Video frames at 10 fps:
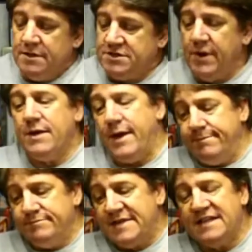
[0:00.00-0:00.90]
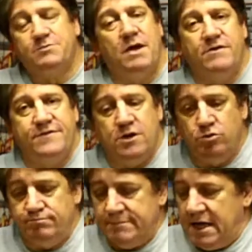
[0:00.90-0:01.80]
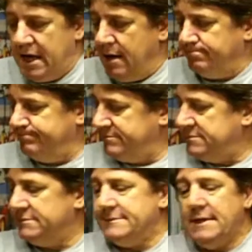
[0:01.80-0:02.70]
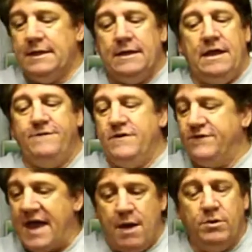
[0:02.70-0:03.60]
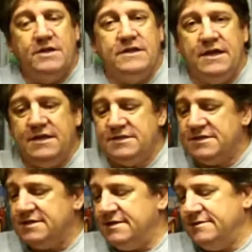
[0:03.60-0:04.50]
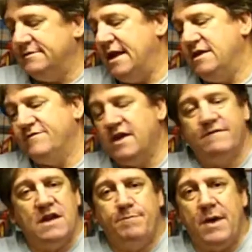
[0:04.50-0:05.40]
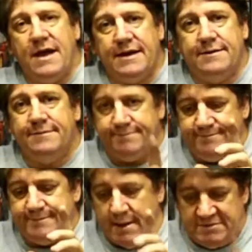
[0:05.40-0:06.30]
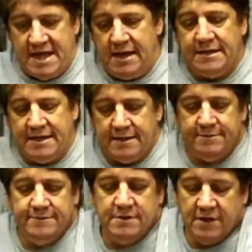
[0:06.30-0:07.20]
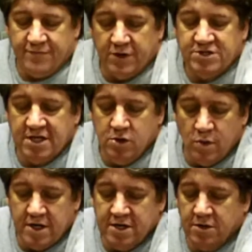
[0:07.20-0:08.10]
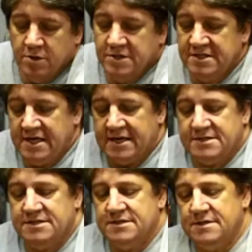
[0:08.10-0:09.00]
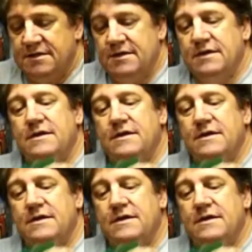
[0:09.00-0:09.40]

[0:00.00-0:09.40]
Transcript: So anyway, that's my review. If you've got one of these and you've given up on it, I'm telling you, the first thing you want to do is this.